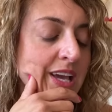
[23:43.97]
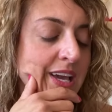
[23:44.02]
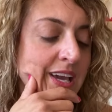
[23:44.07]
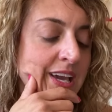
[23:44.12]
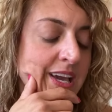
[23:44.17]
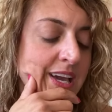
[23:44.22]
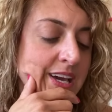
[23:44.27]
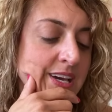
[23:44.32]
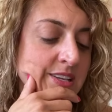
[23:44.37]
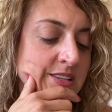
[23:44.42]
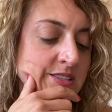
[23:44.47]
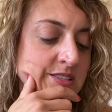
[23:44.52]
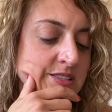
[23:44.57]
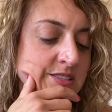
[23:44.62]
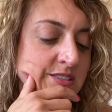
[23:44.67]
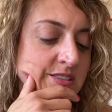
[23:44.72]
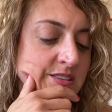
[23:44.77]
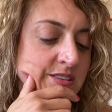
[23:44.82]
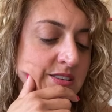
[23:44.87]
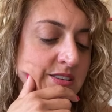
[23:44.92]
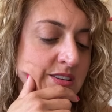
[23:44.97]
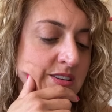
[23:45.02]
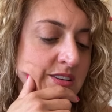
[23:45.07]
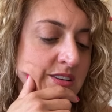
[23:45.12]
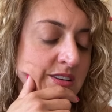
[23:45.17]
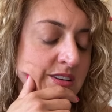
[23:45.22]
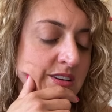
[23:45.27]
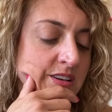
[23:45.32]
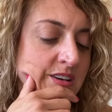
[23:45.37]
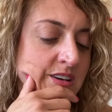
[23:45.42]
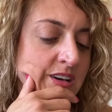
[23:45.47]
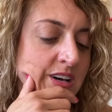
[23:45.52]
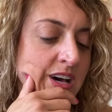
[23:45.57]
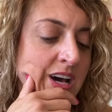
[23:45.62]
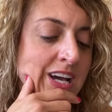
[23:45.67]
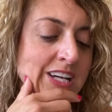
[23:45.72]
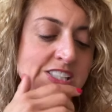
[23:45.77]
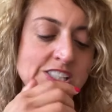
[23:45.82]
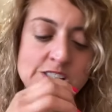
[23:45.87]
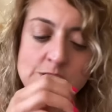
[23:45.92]
and
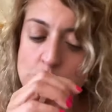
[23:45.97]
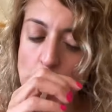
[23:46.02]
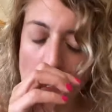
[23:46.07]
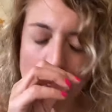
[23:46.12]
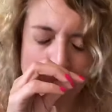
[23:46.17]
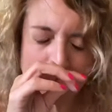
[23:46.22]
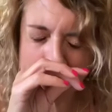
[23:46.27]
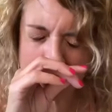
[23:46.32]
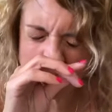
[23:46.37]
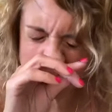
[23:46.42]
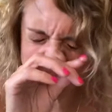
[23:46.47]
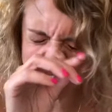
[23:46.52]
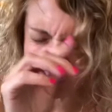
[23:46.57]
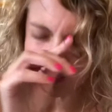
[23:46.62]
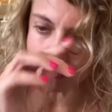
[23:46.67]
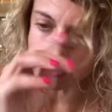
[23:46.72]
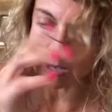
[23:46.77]
I, I kid you